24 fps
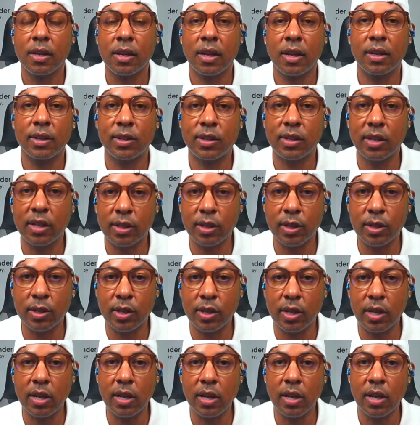
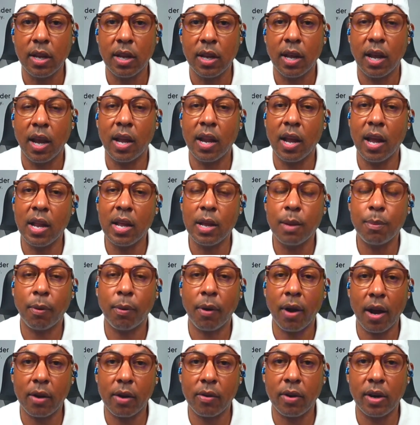consistency and any
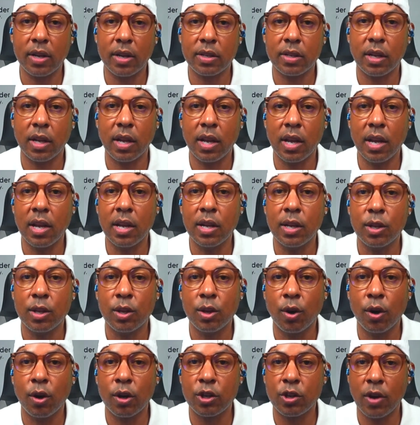progress in
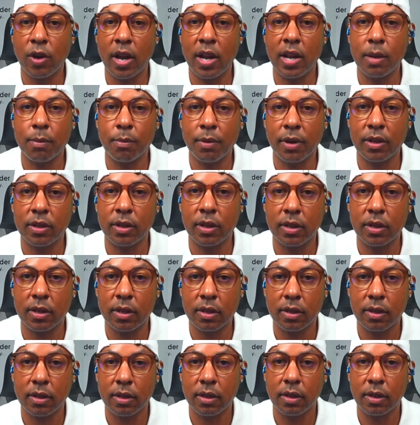your trading
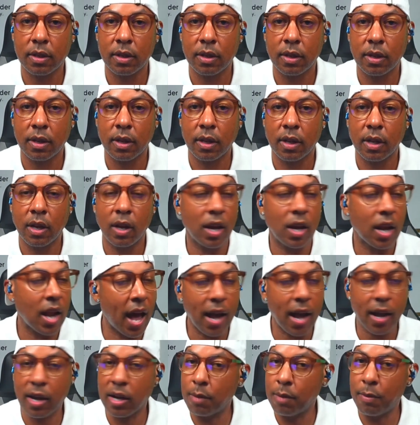business. You're
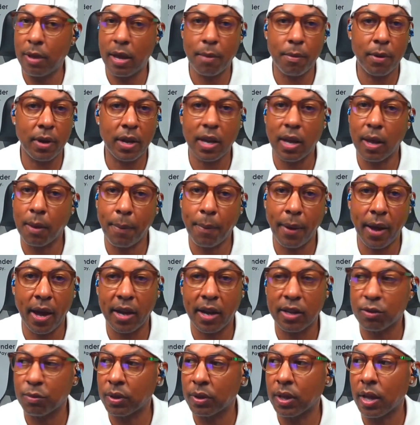not going to be able to get
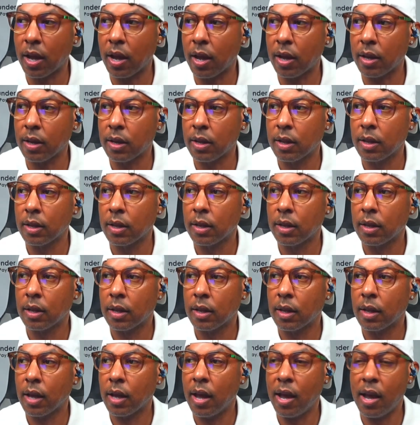past with that.
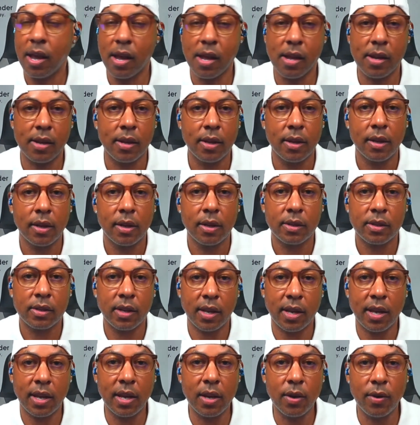And
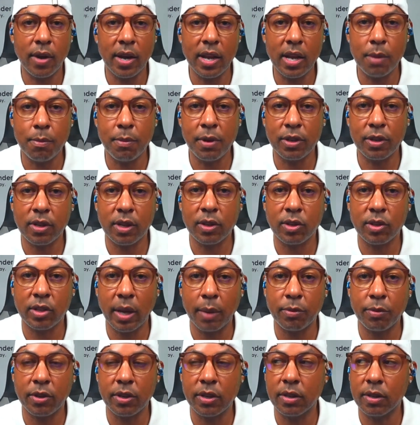to kill any
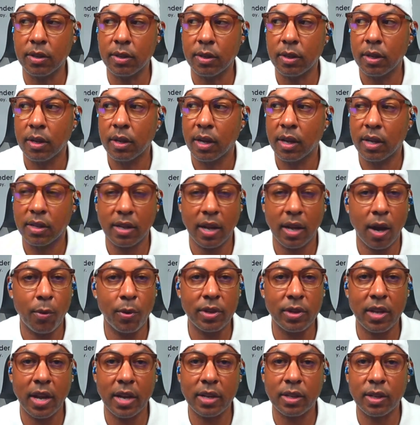misconceptions, because I
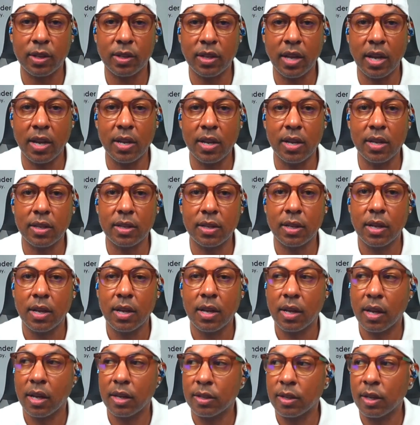always like to say this,
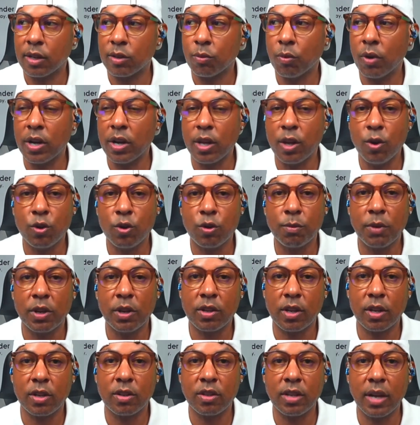because there's one huge
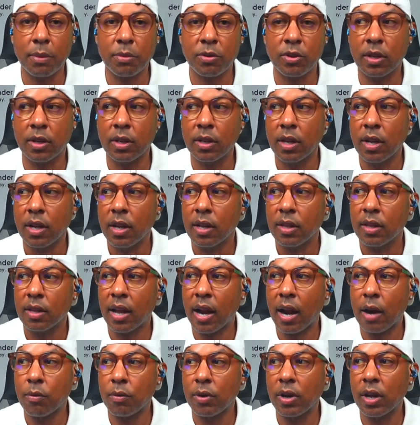misconception
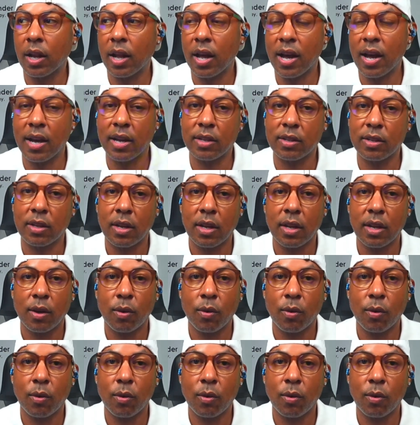that I realize